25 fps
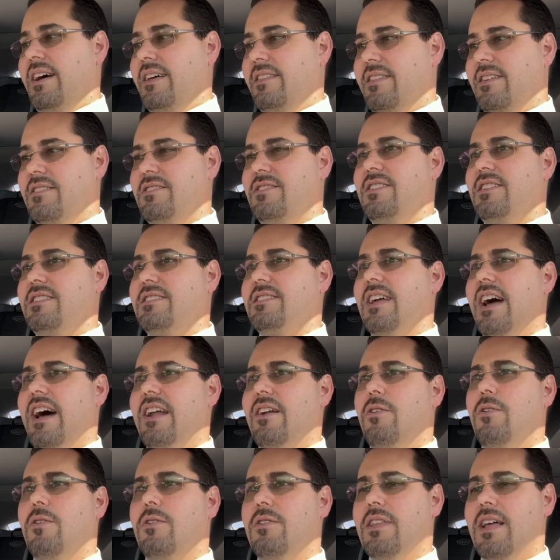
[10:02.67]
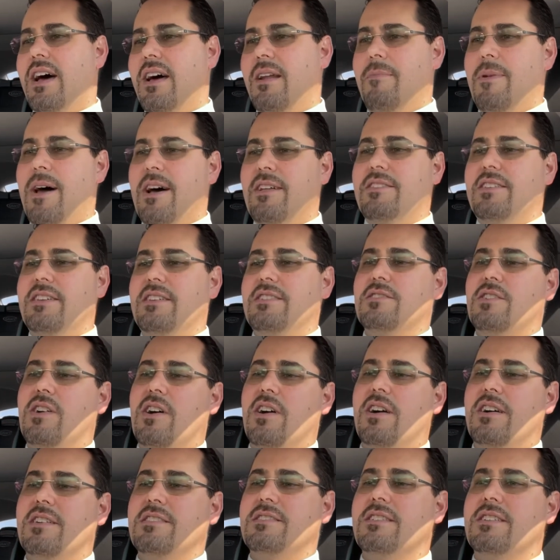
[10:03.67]
There's just not a whole lot about these
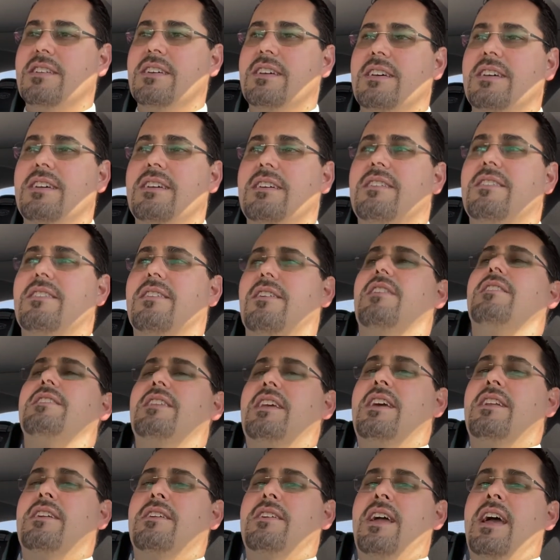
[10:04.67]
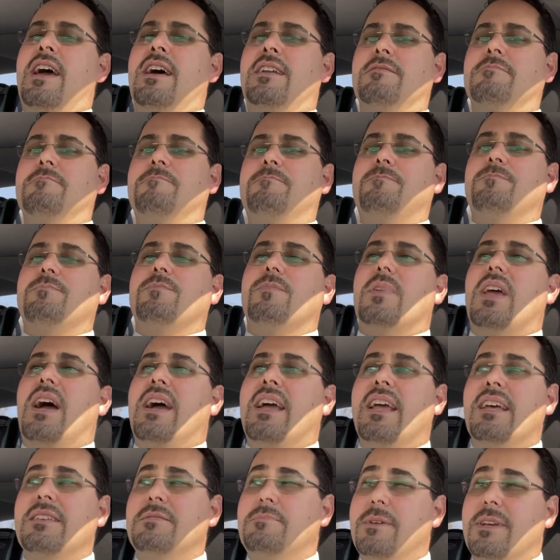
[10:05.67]
cars on the internet. I
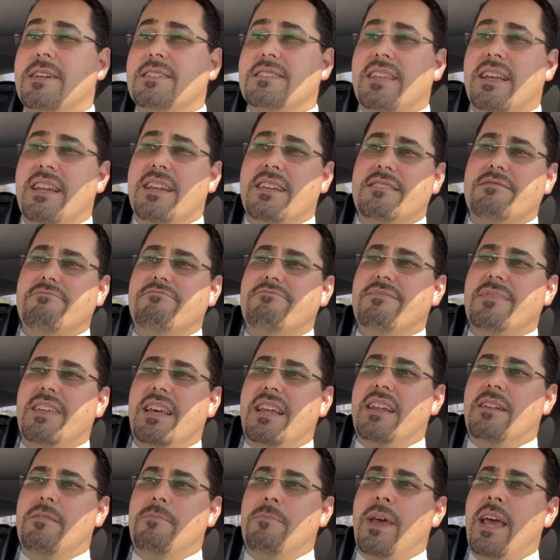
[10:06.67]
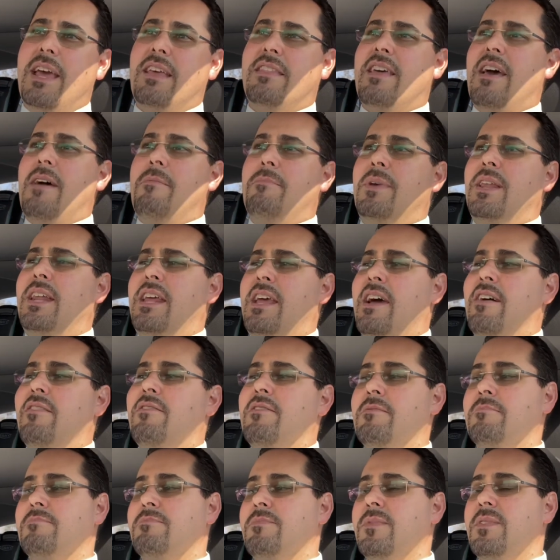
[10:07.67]
guess because they didn't make that many of
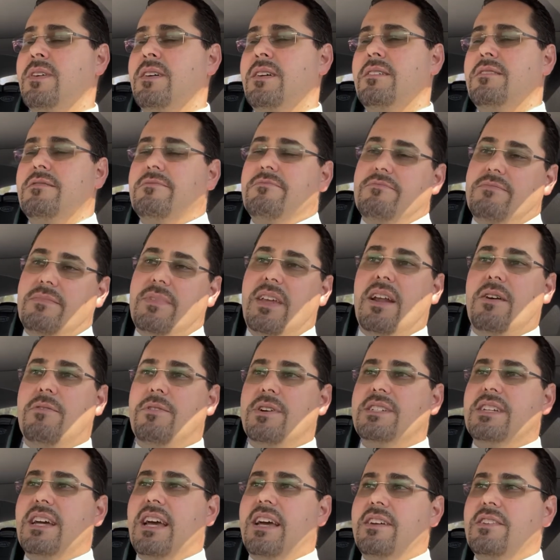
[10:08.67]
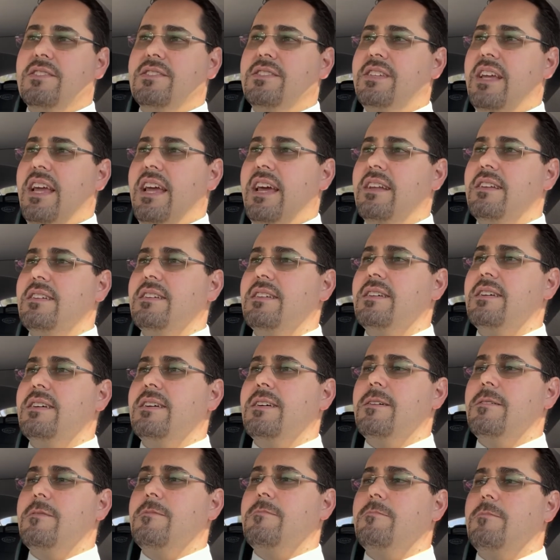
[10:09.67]
them, which I understand.
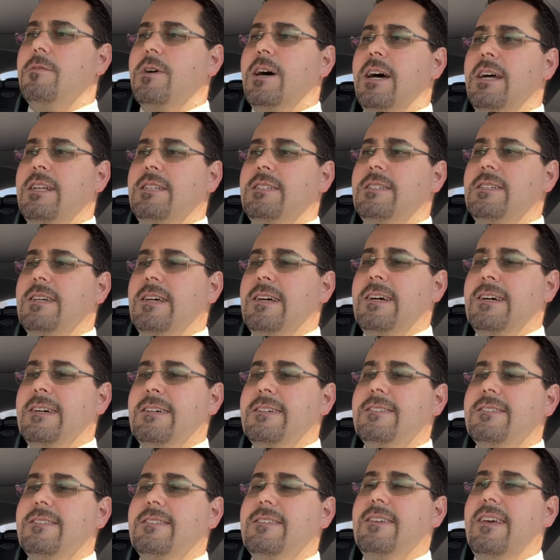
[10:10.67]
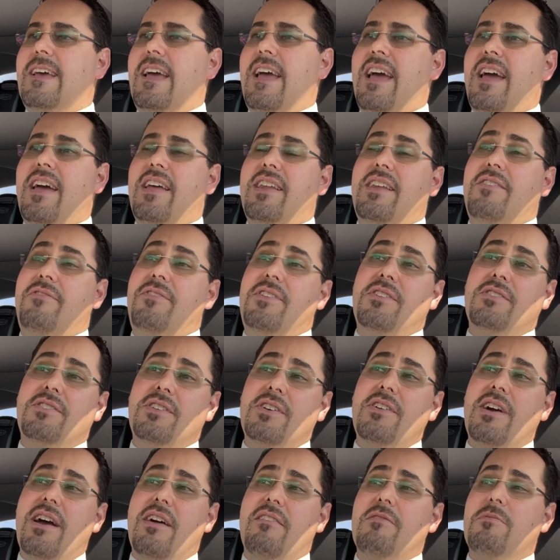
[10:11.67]
But and if you
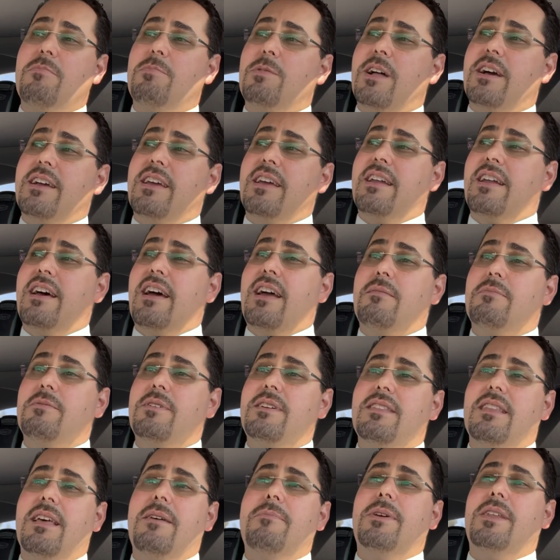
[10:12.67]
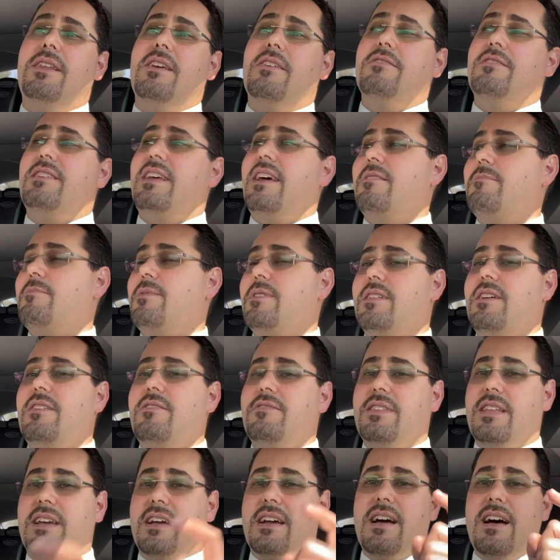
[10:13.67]
do have a plug-in hybrid, let me know down below
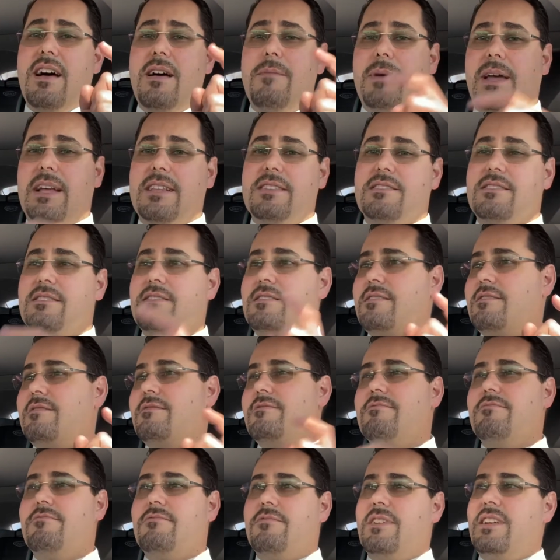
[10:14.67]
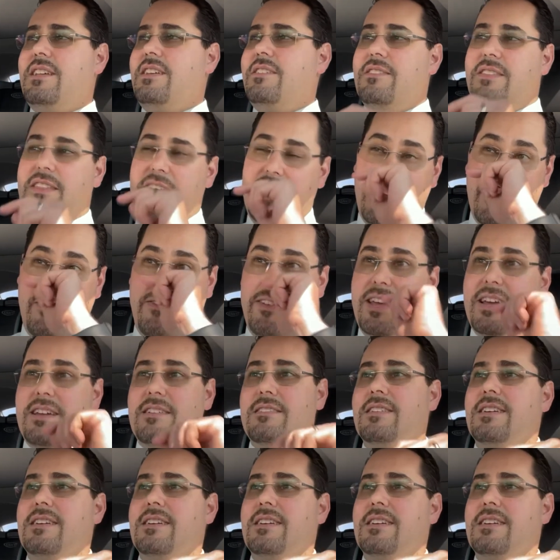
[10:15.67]
in the comments. What do you think of it?